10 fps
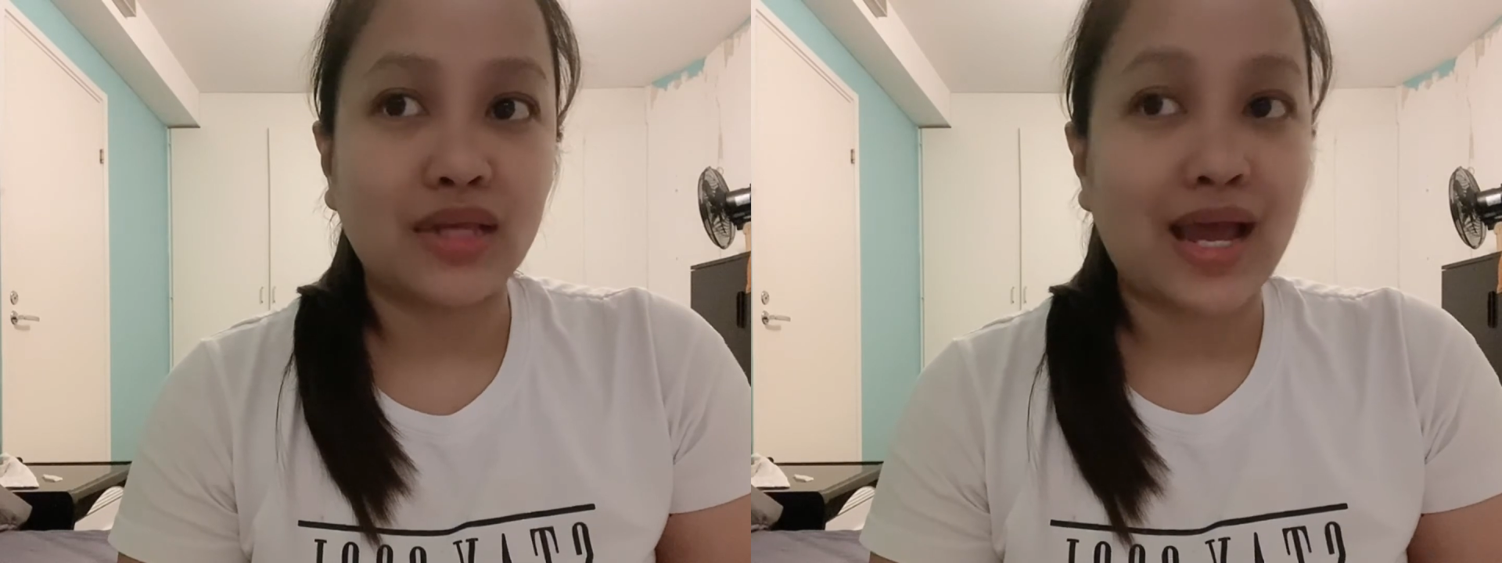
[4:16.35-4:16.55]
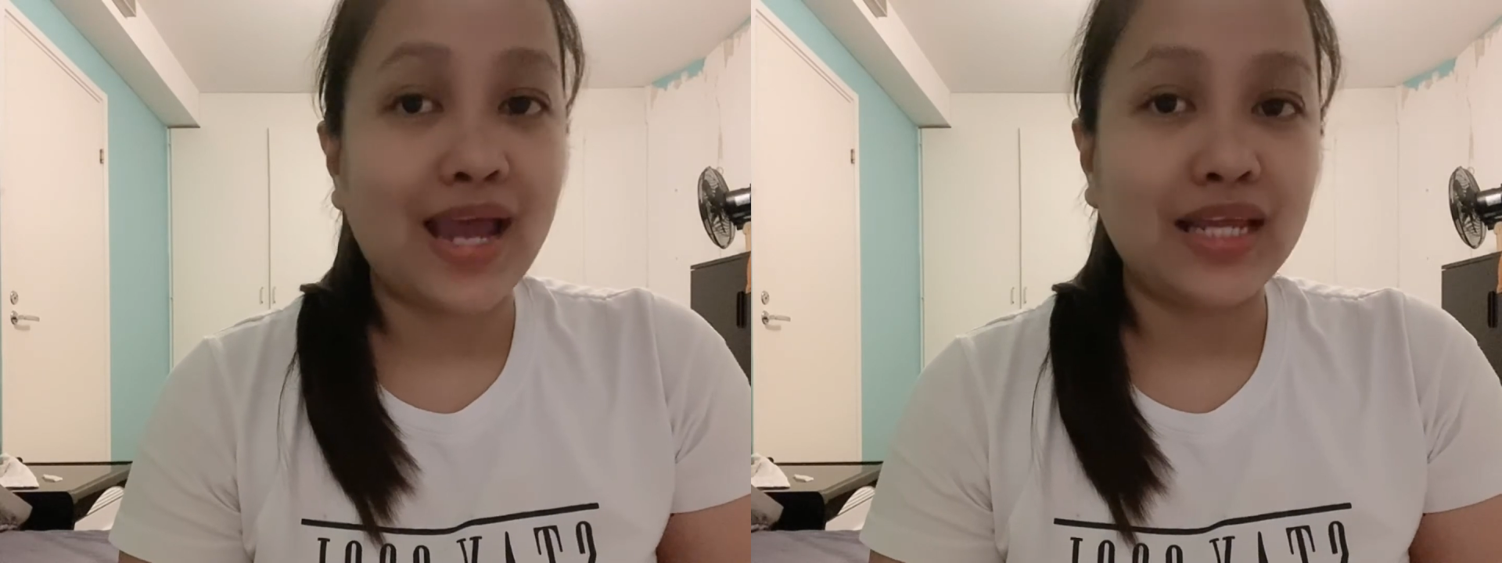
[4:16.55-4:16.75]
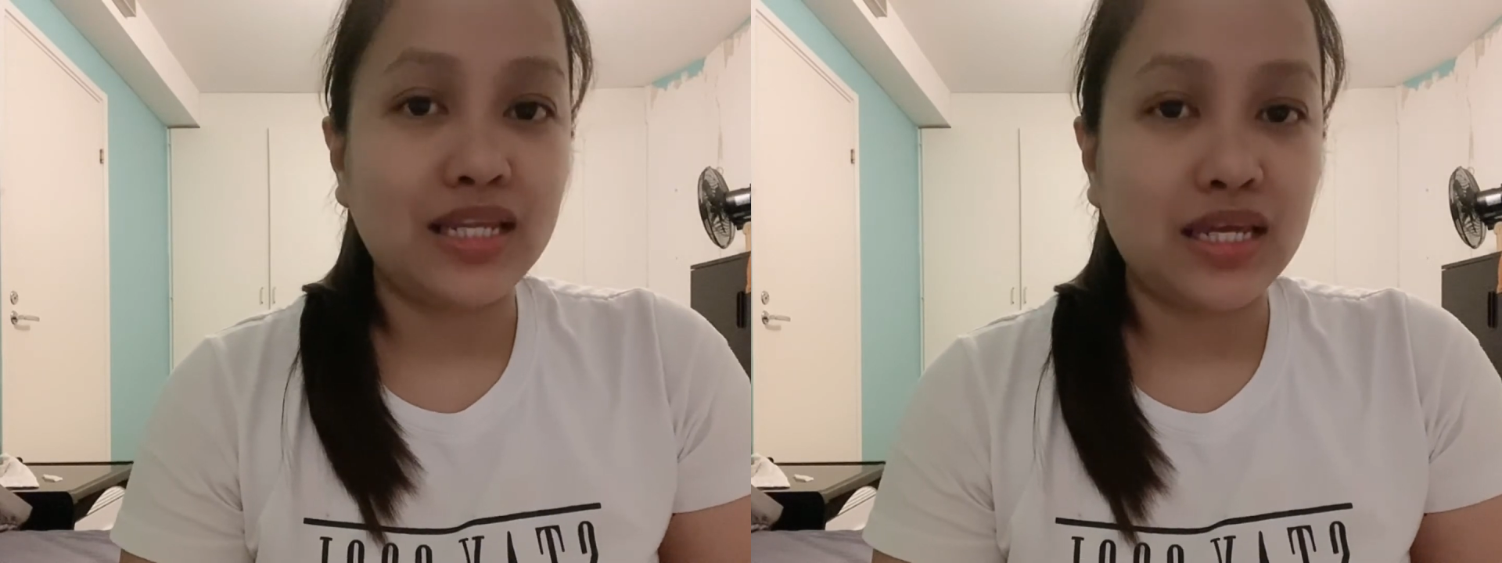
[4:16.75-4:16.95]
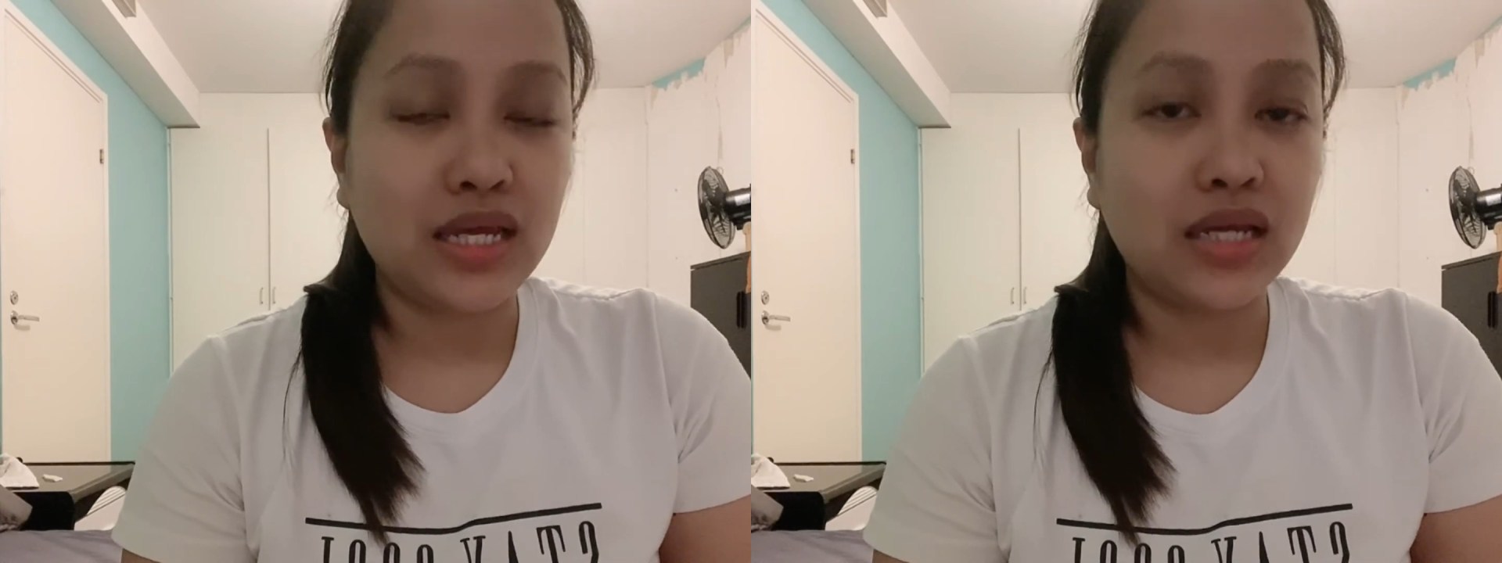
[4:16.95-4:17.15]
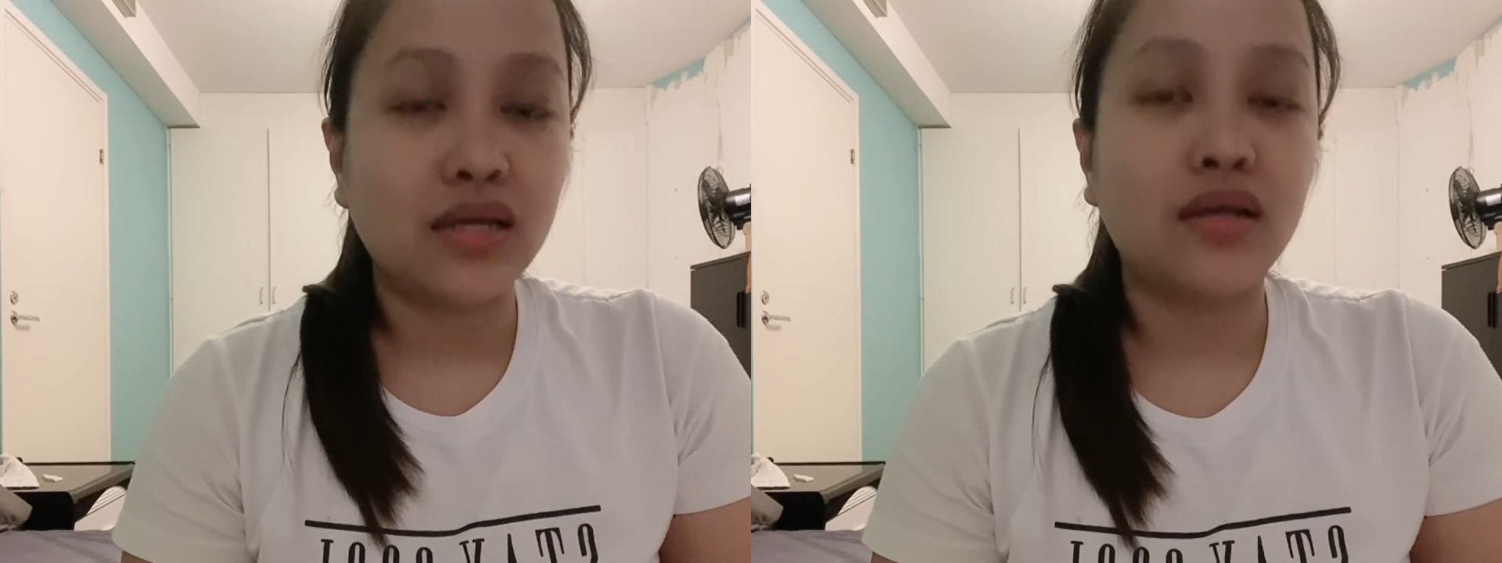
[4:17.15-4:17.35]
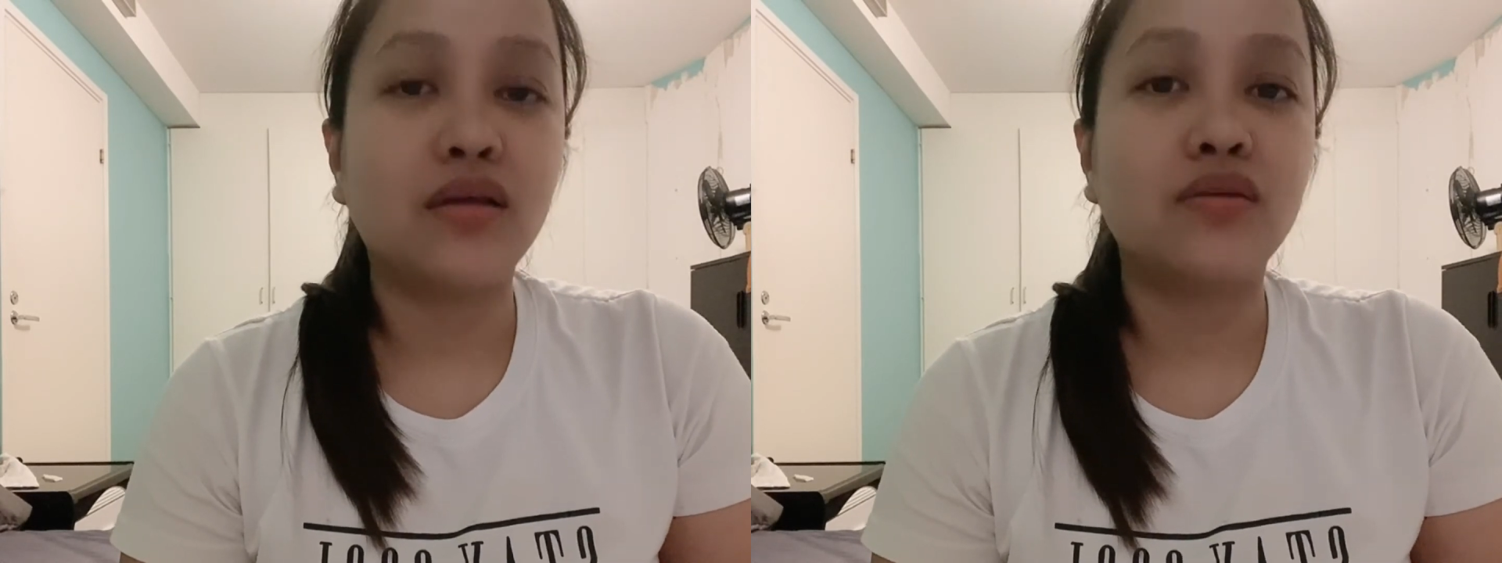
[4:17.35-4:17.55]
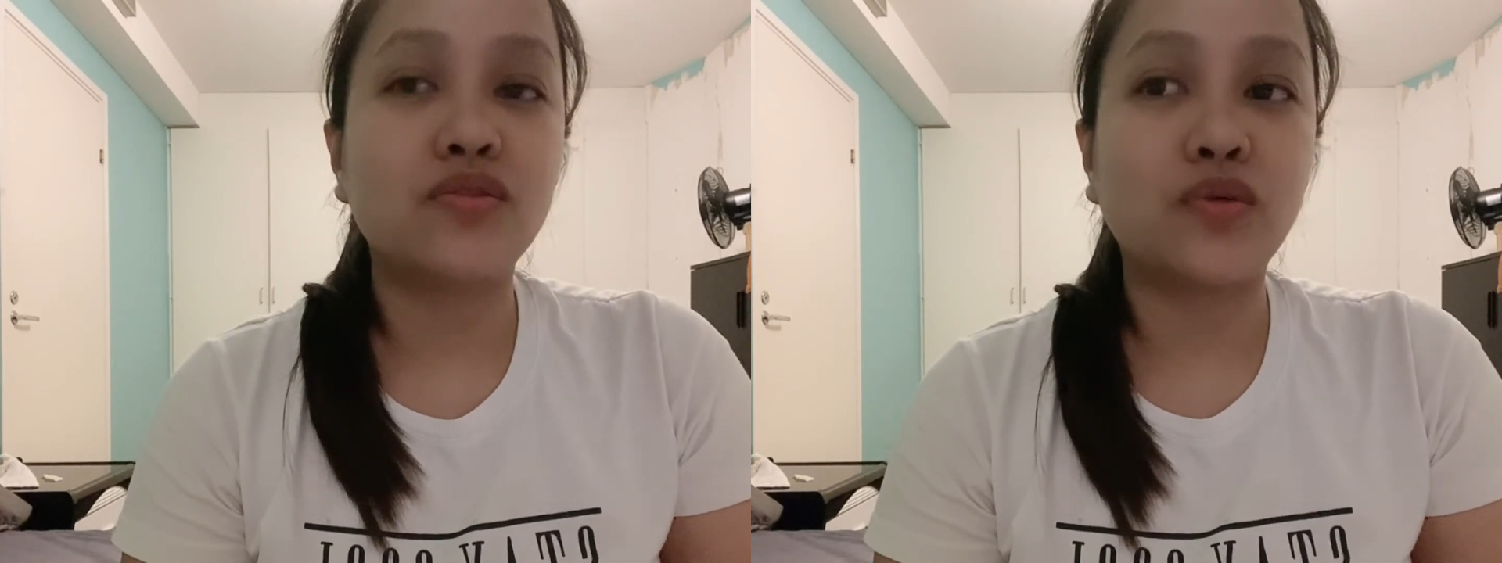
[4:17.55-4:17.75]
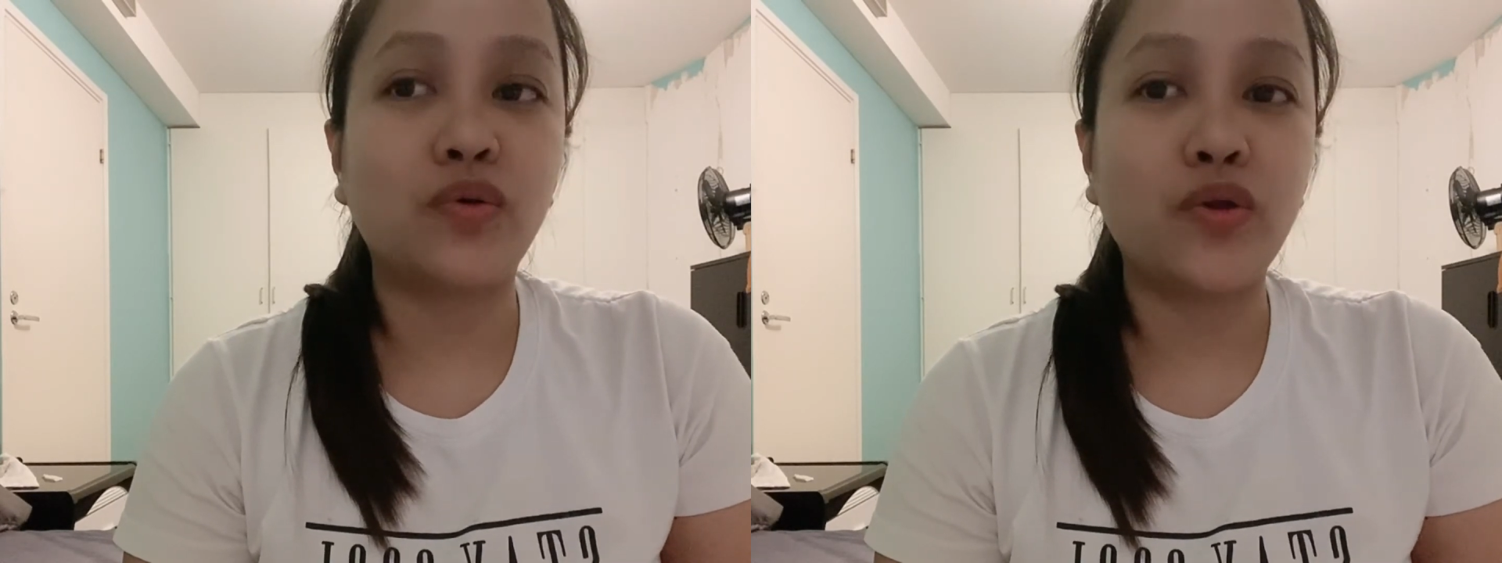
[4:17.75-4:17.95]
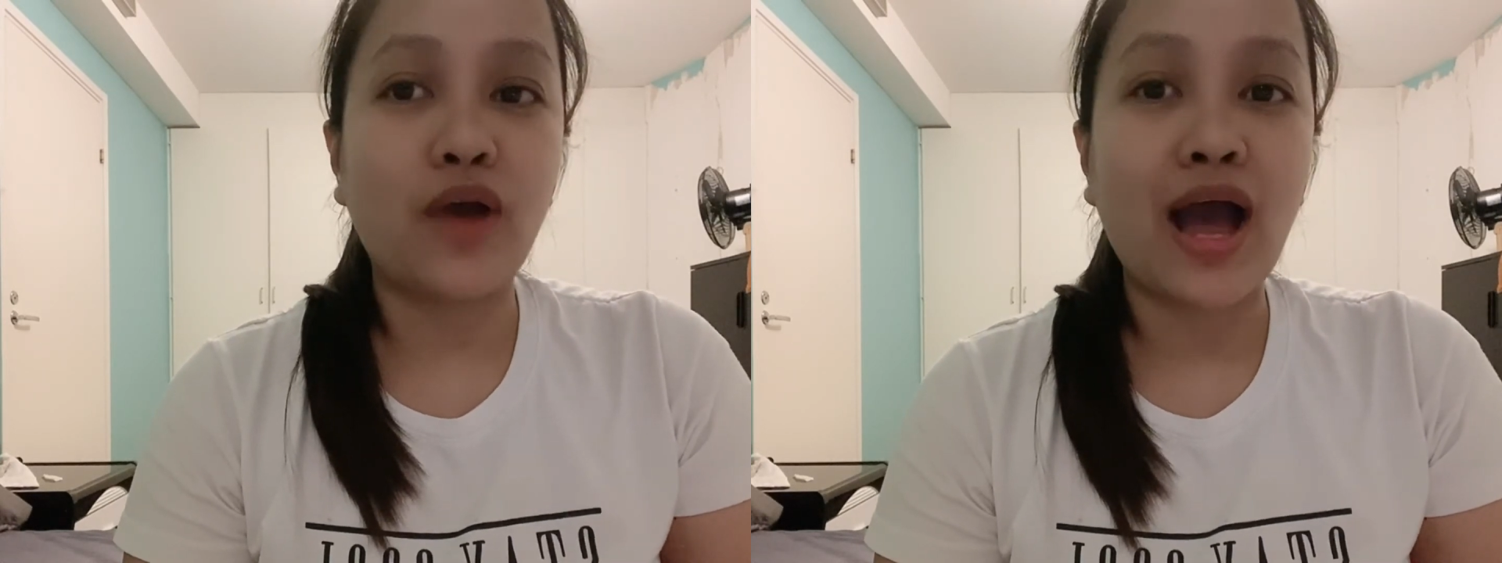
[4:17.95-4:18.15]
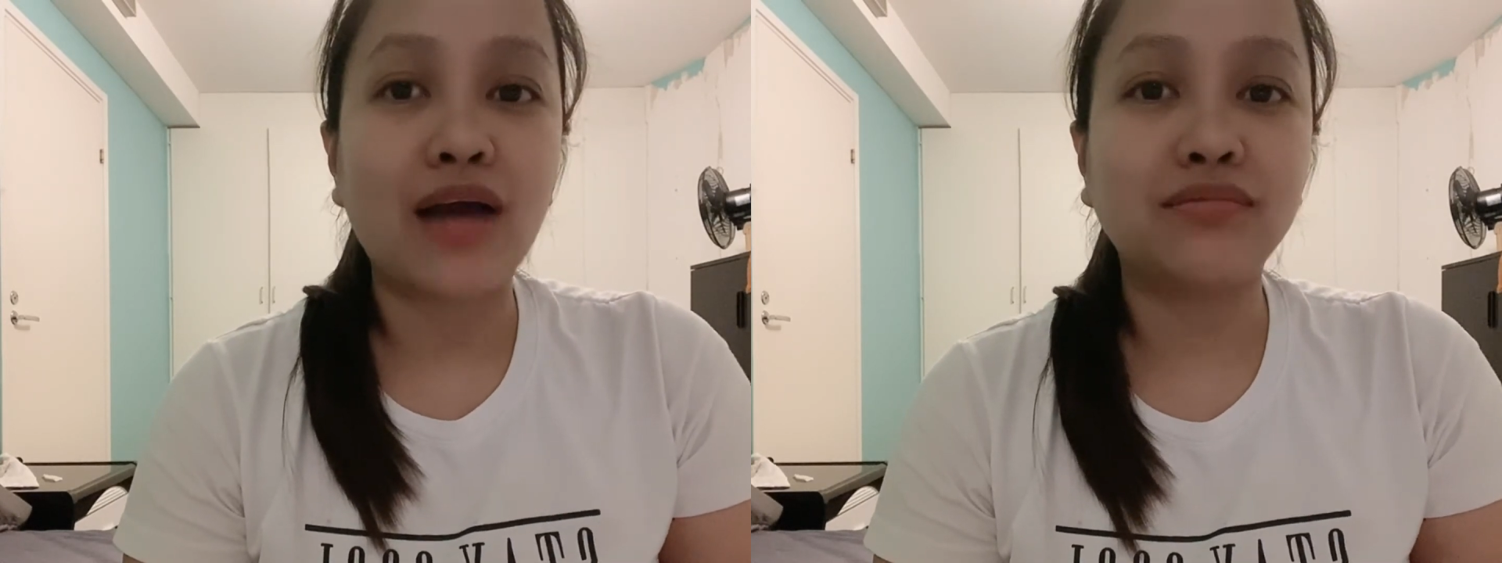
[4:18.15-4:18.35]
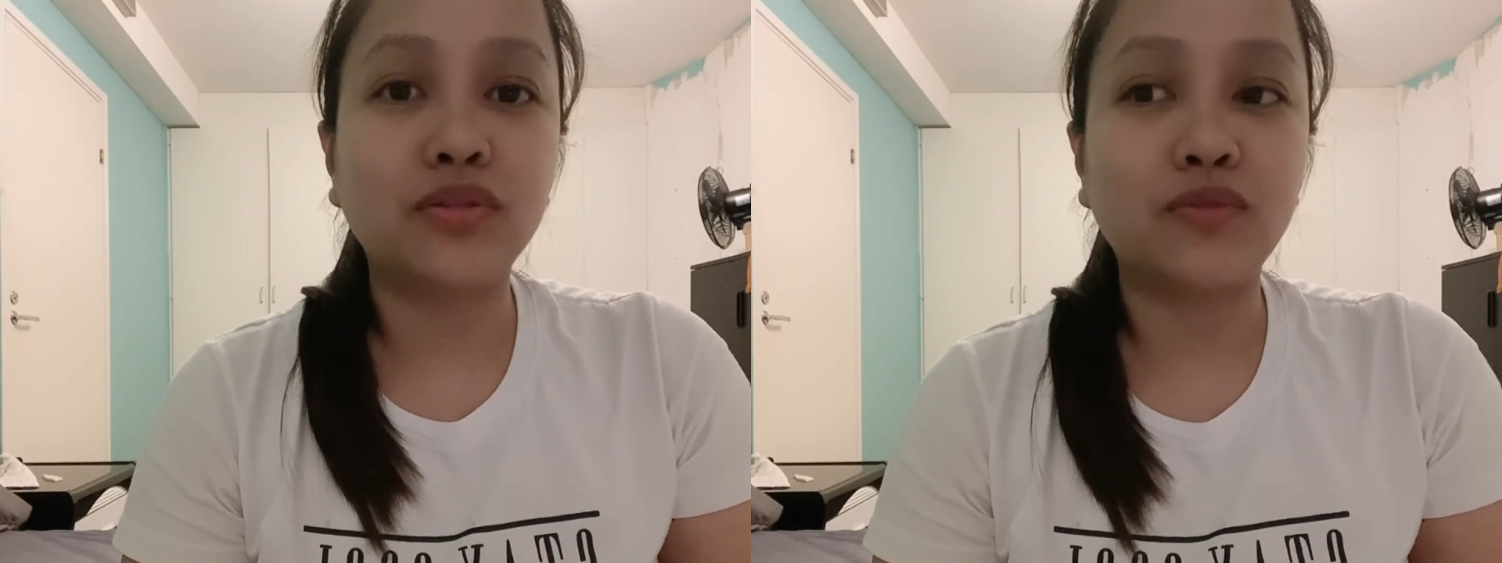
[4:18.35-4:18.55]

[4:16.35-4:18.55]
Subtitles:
ID. So you need